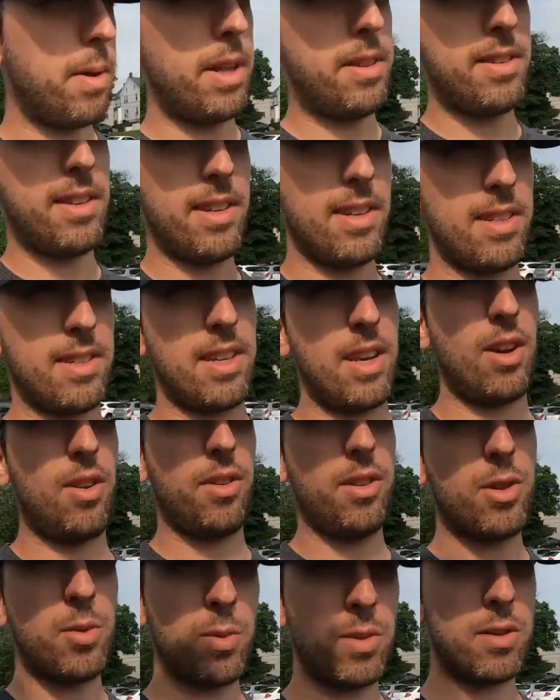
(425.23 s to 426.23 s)
been to the sale.
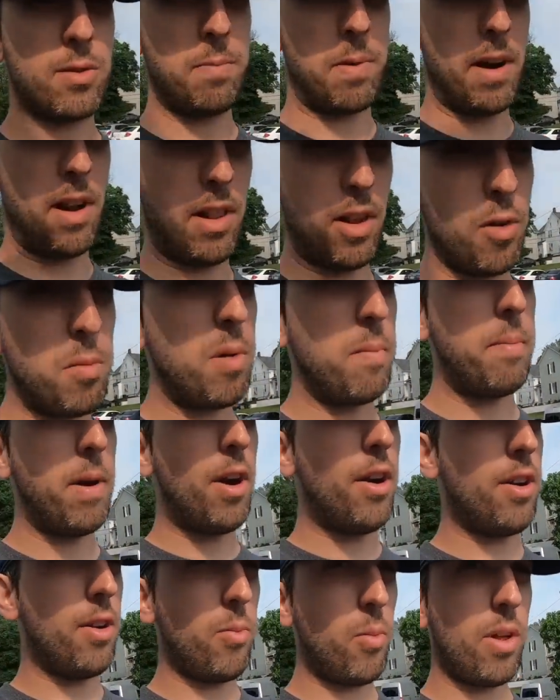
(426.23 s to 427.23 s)
This one's a little bit
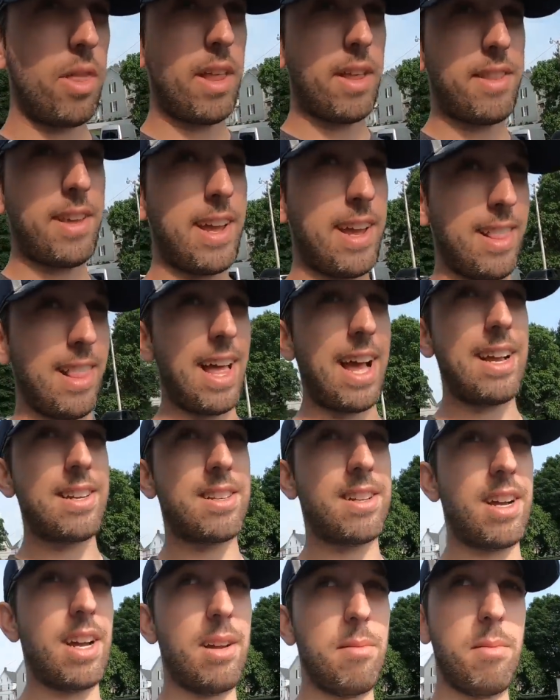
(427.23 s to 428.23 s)
better than the one that they had
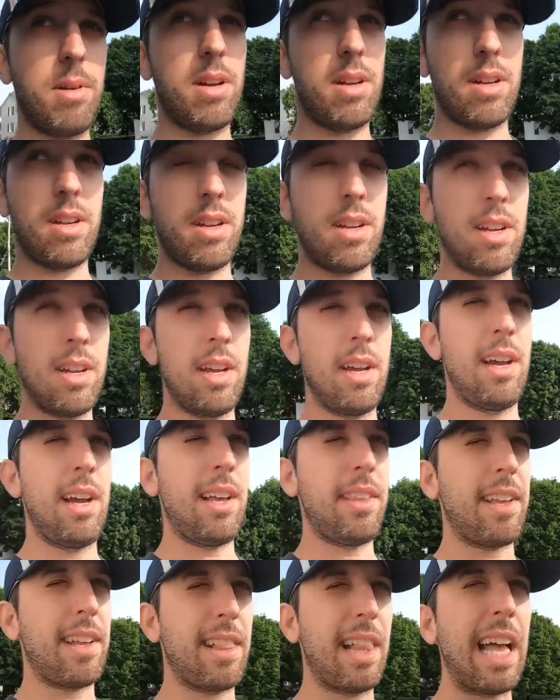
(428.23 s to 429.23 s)
last time.
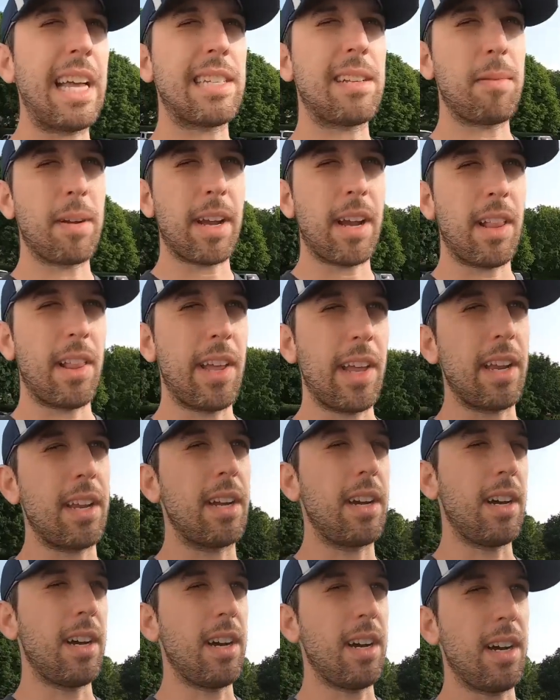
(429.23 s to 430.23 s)
I think last time I got like
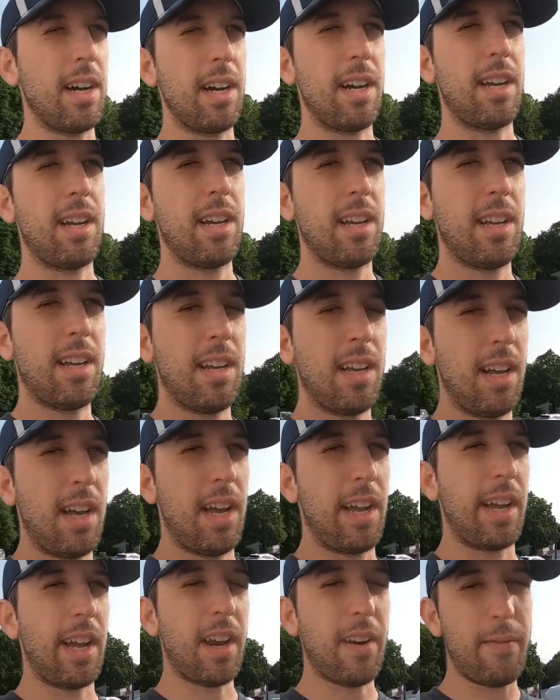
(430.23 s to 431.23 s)
uh,
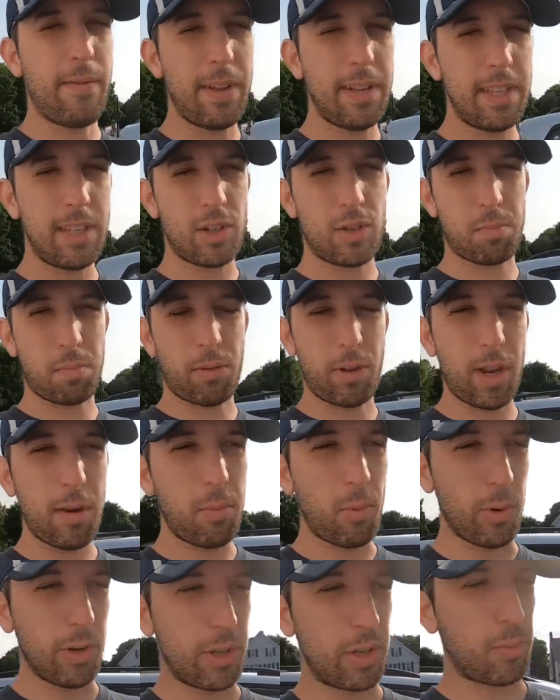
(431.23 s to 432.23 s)
I got a vintage
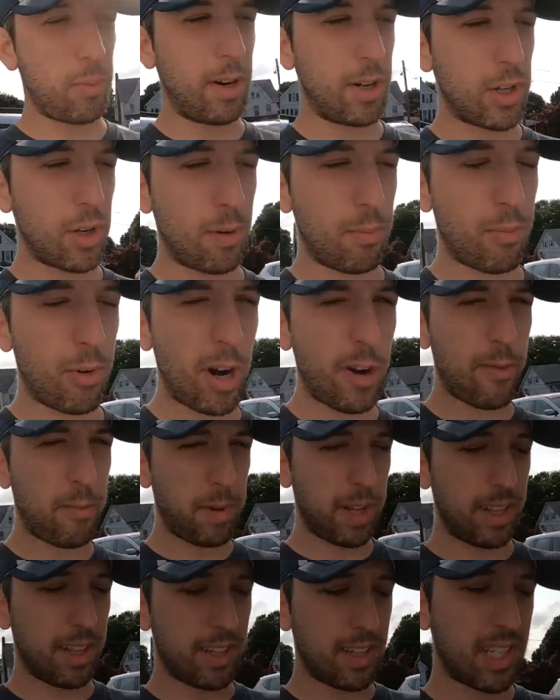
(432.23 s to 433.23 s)
Playboy sweatshirt, probably
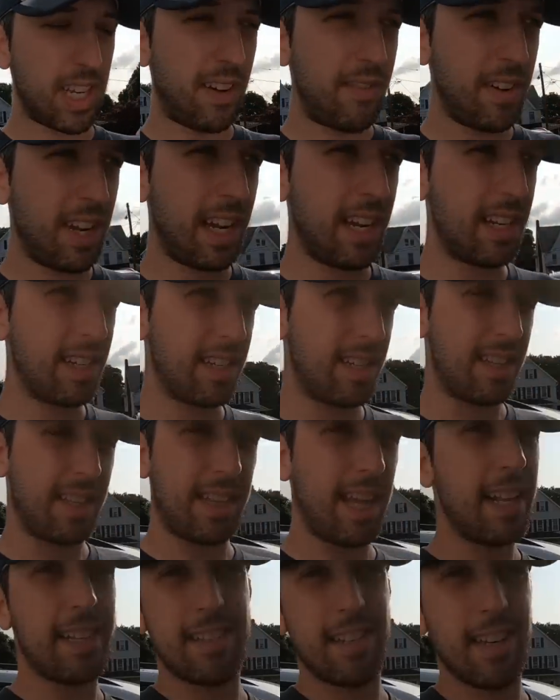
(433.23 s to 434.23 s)
from like the 70s.
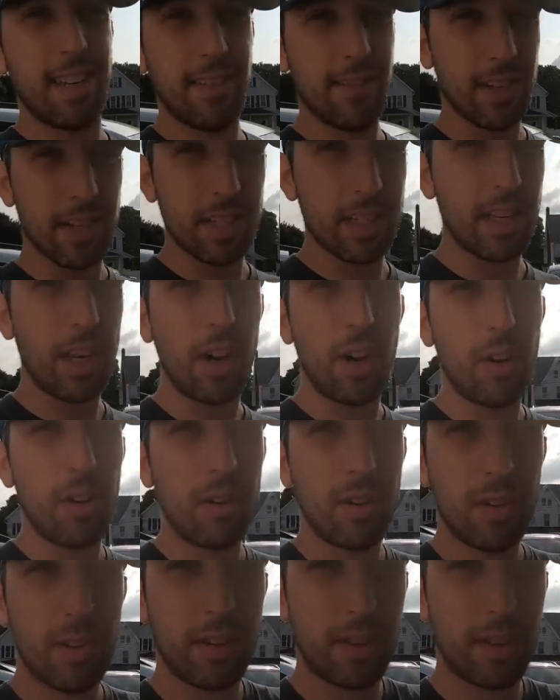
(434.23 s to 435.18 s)
That didn't even sell.